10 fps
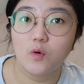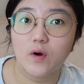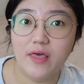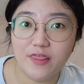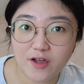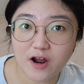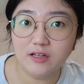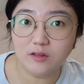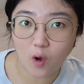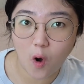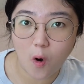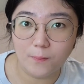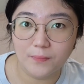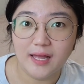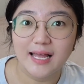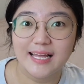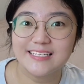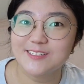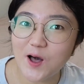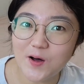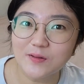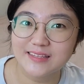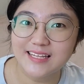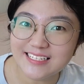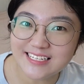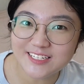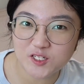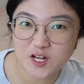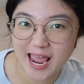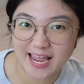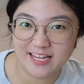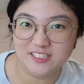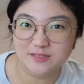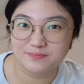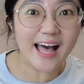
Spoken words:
or third tone, its tone doesn't change.